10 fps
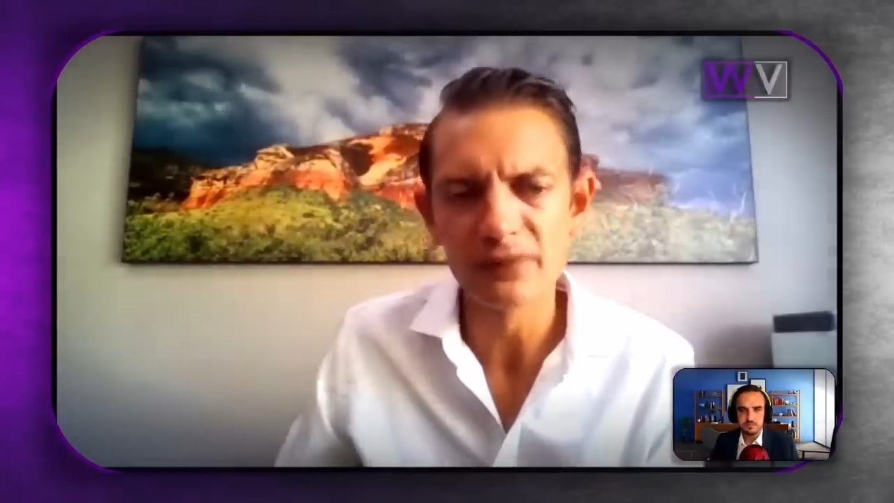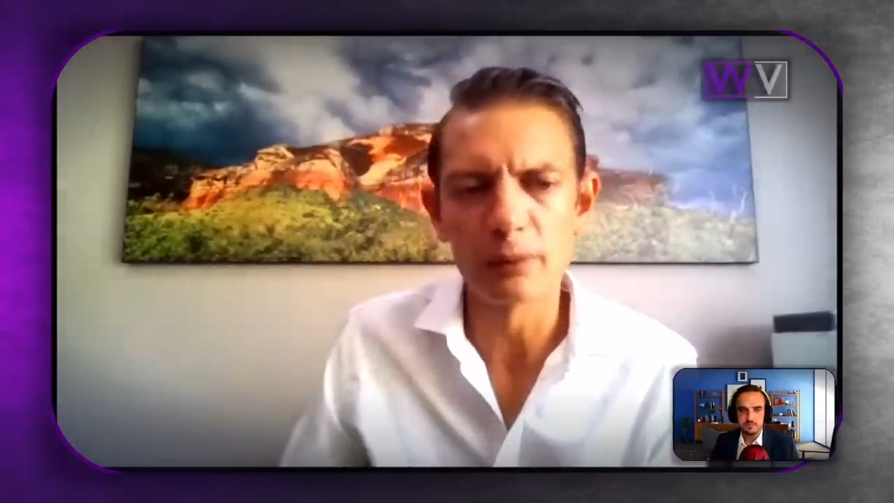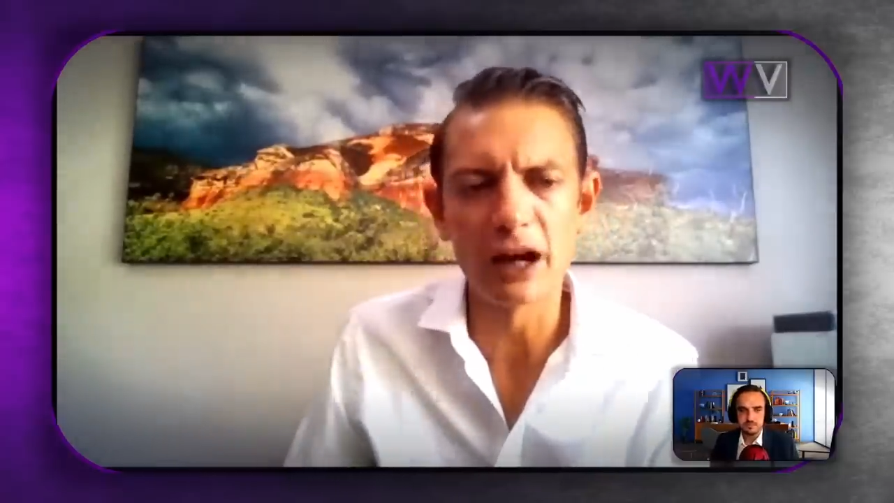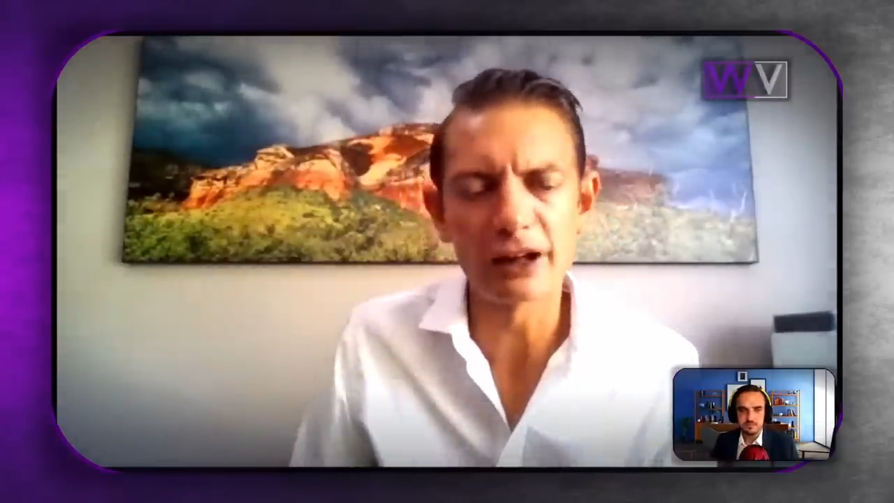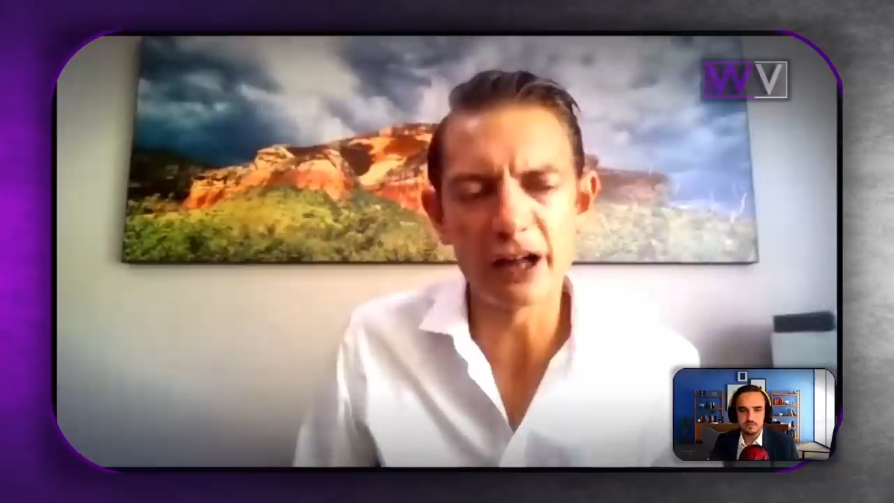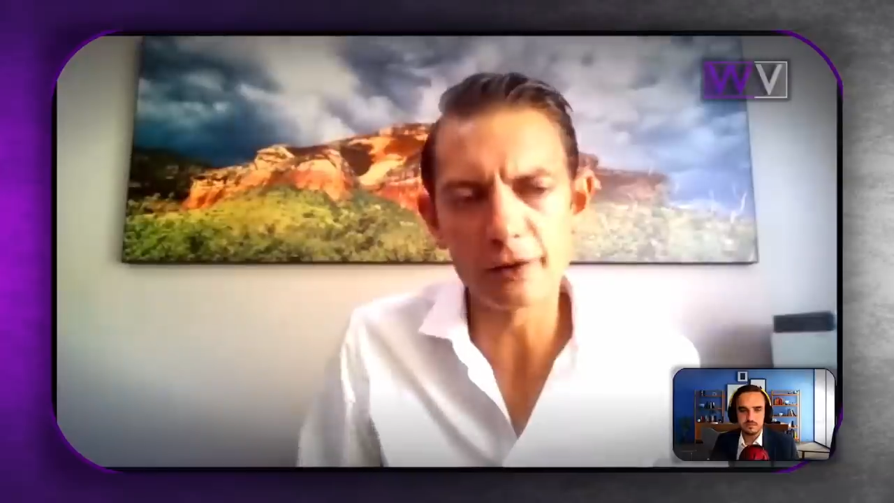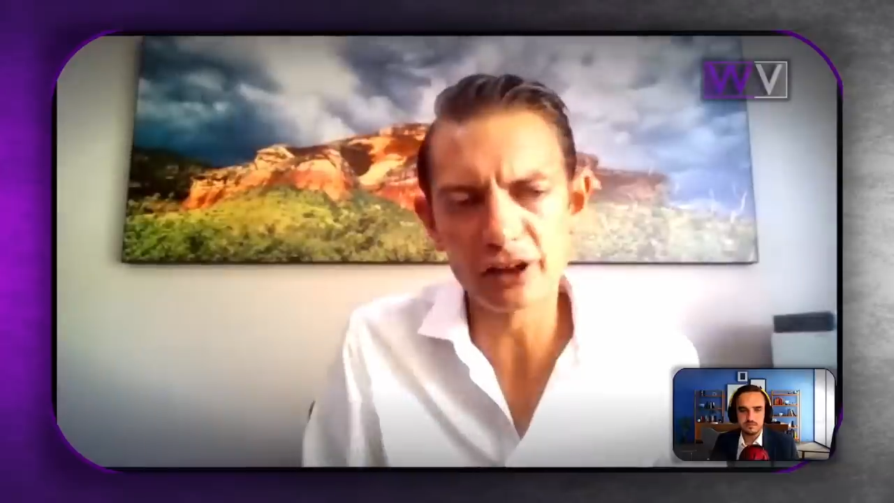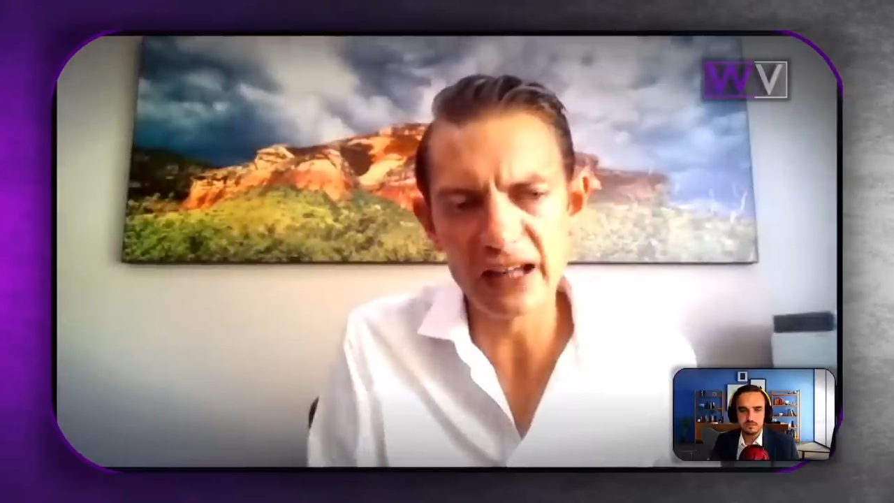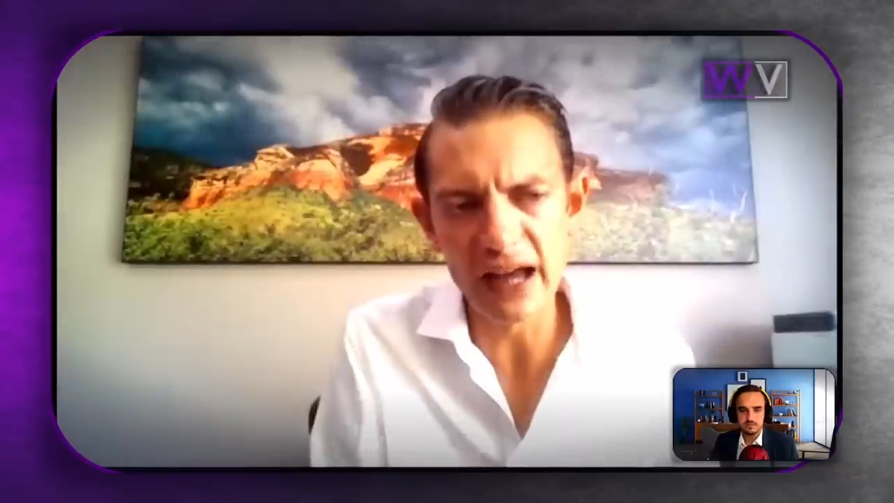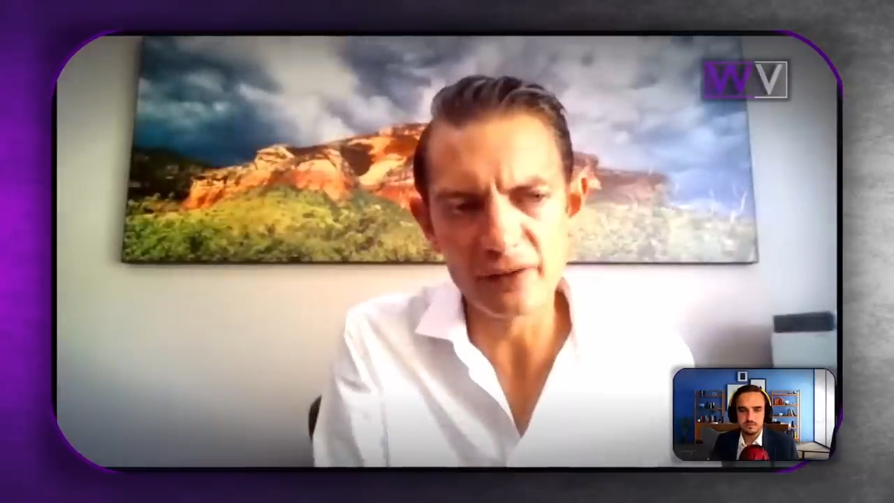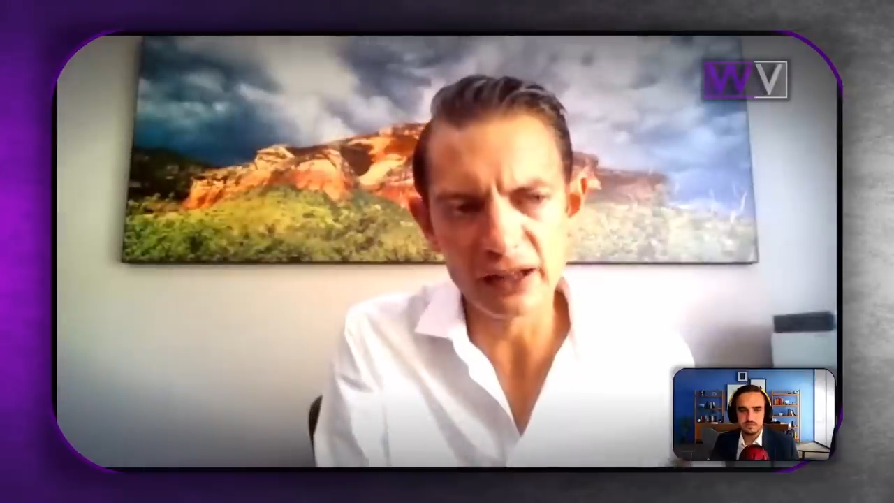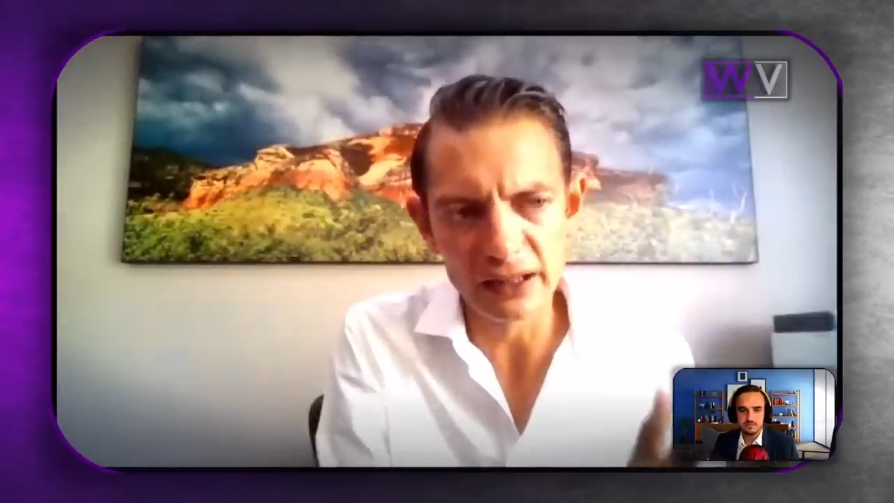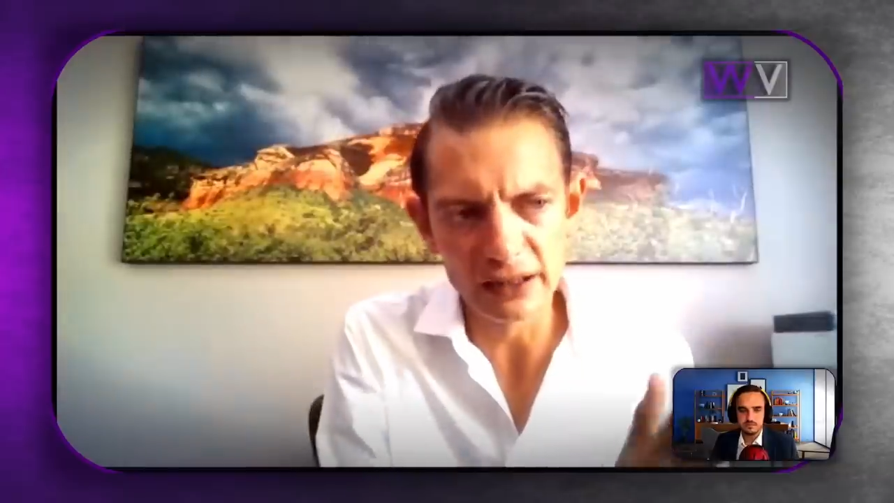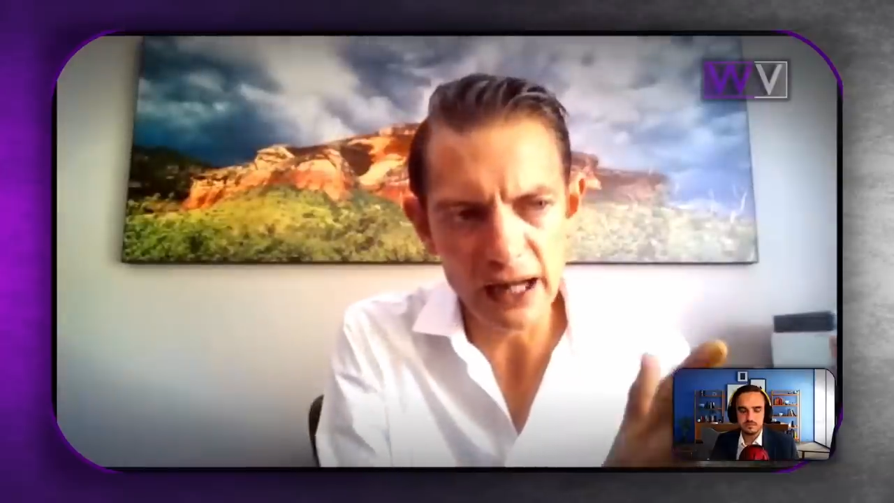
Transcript: by currently having an